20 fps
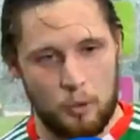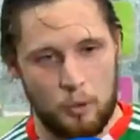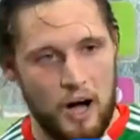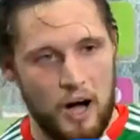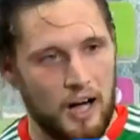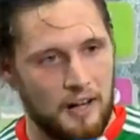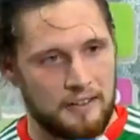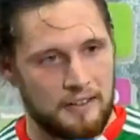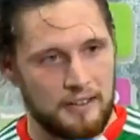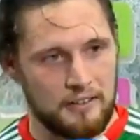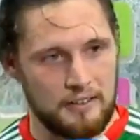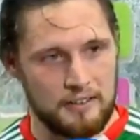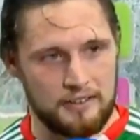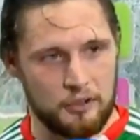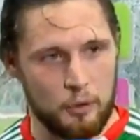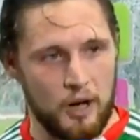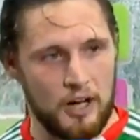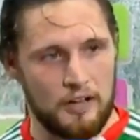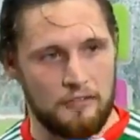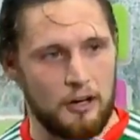a squad,
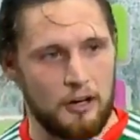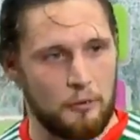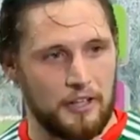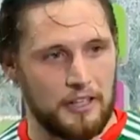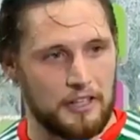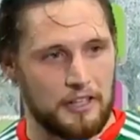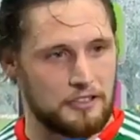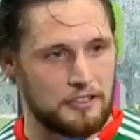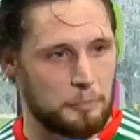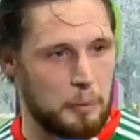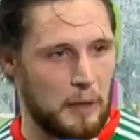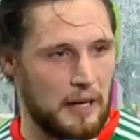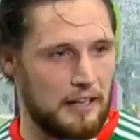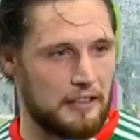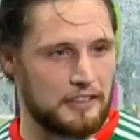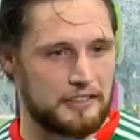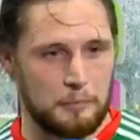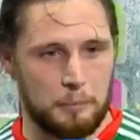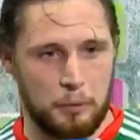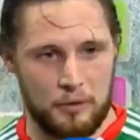a squad of outrageous
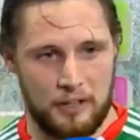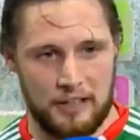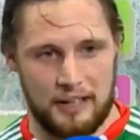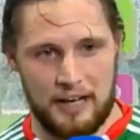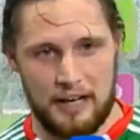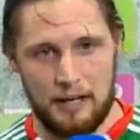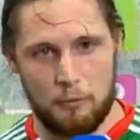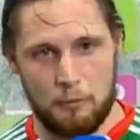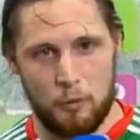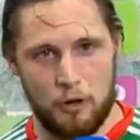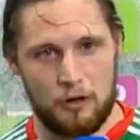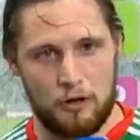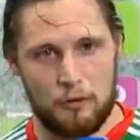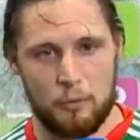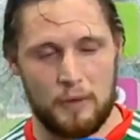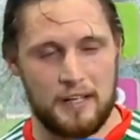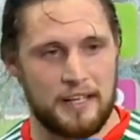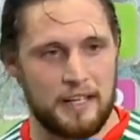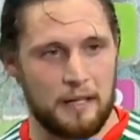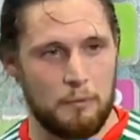players that put in hard
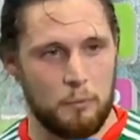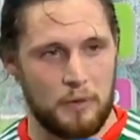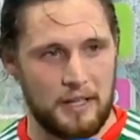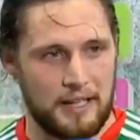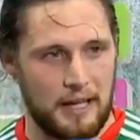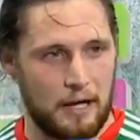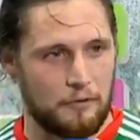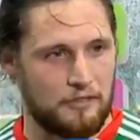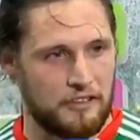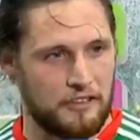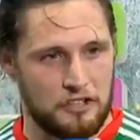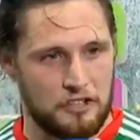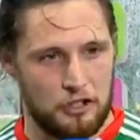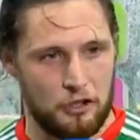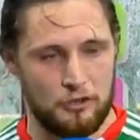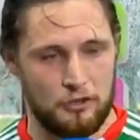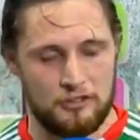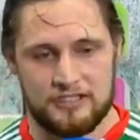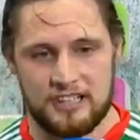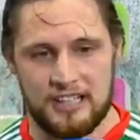work week in, week out
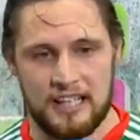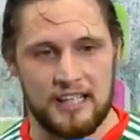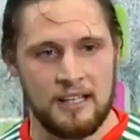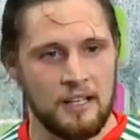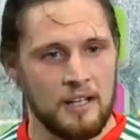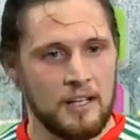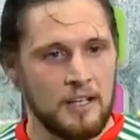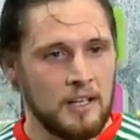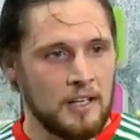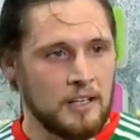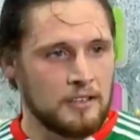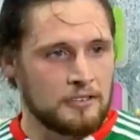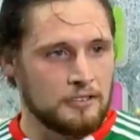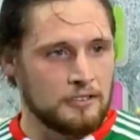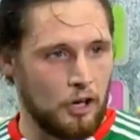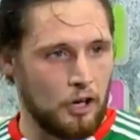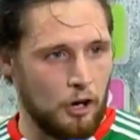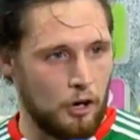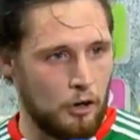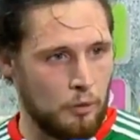that you don't see.
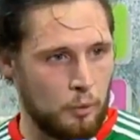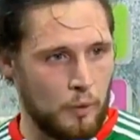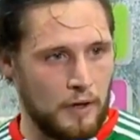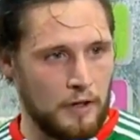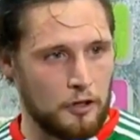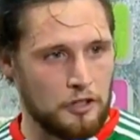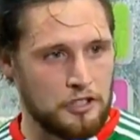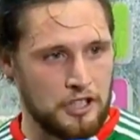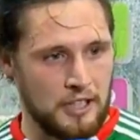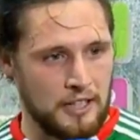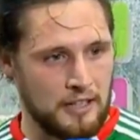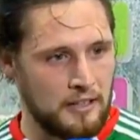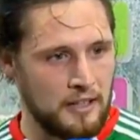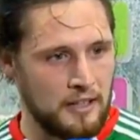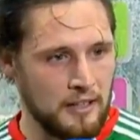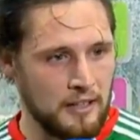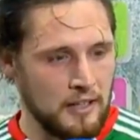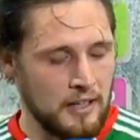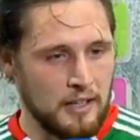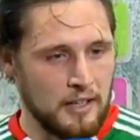So when
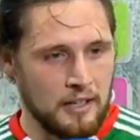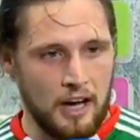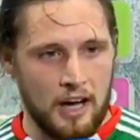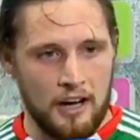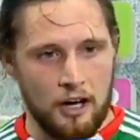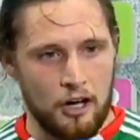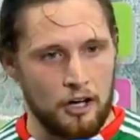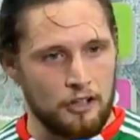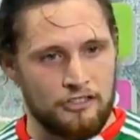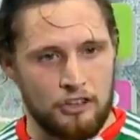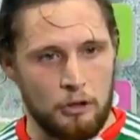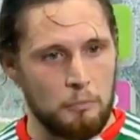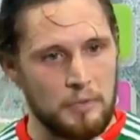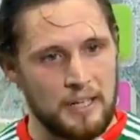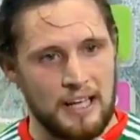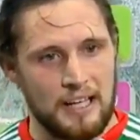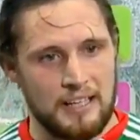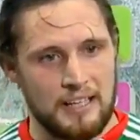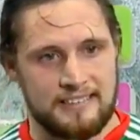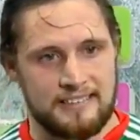Oisín got hurt,
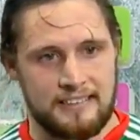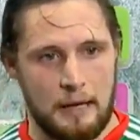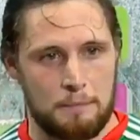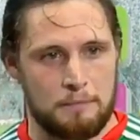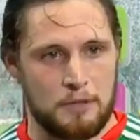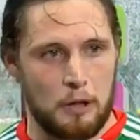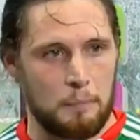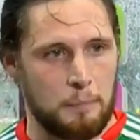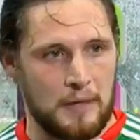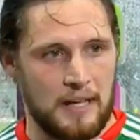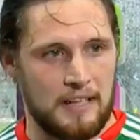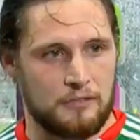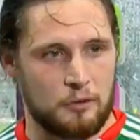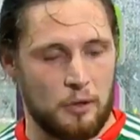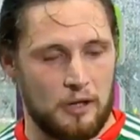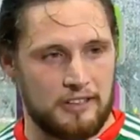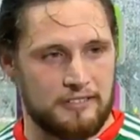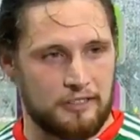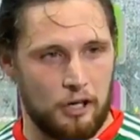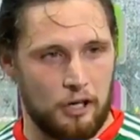somebody else stepped up, and
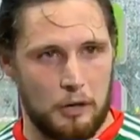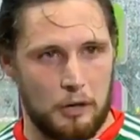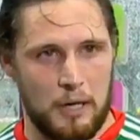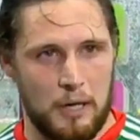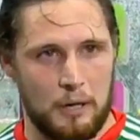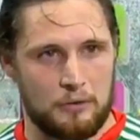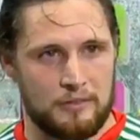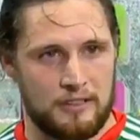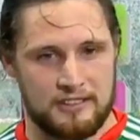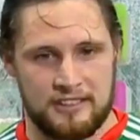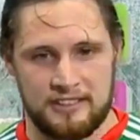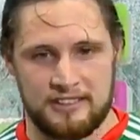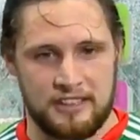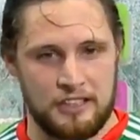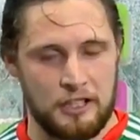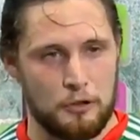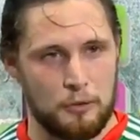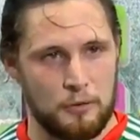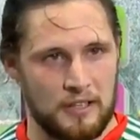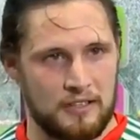that's what it's all about. This
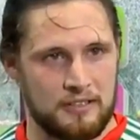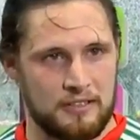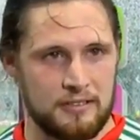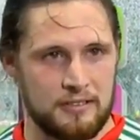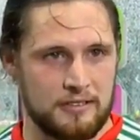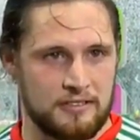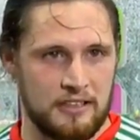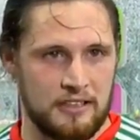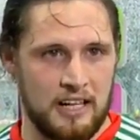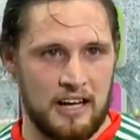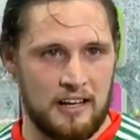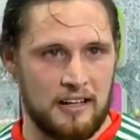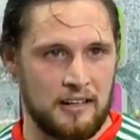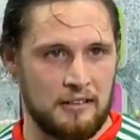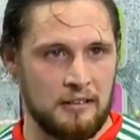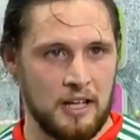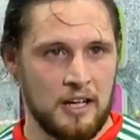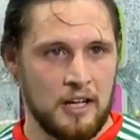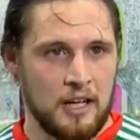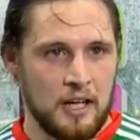is a unit. It's not
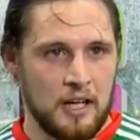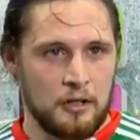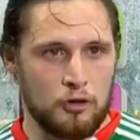a